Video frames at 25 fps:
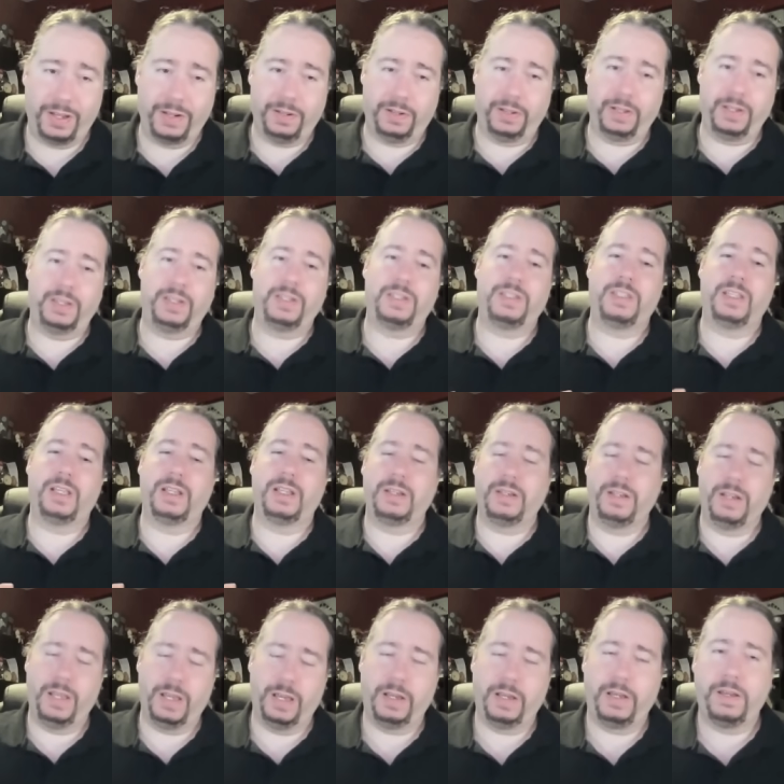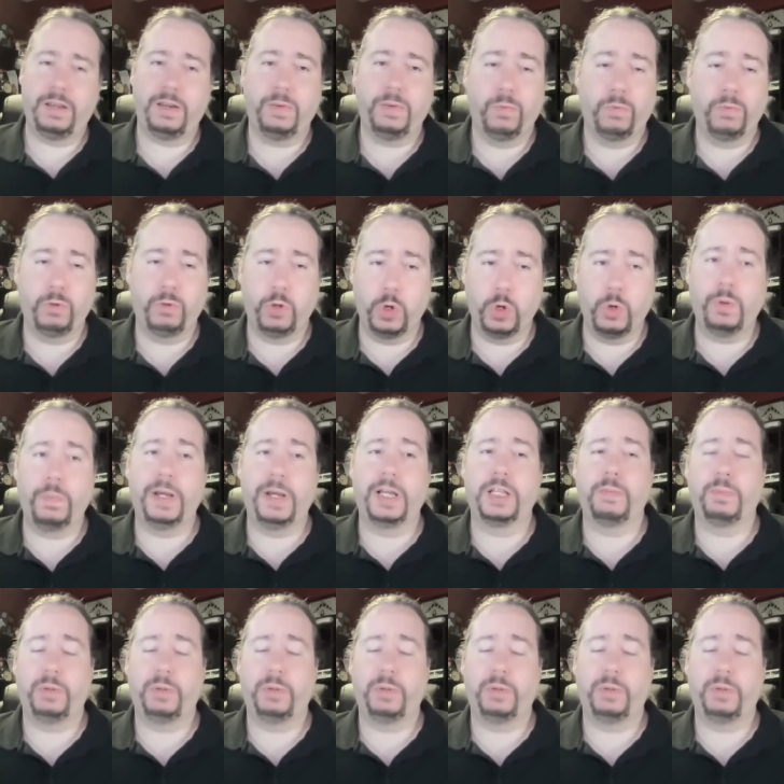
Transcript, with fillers: at least, that Nick knew about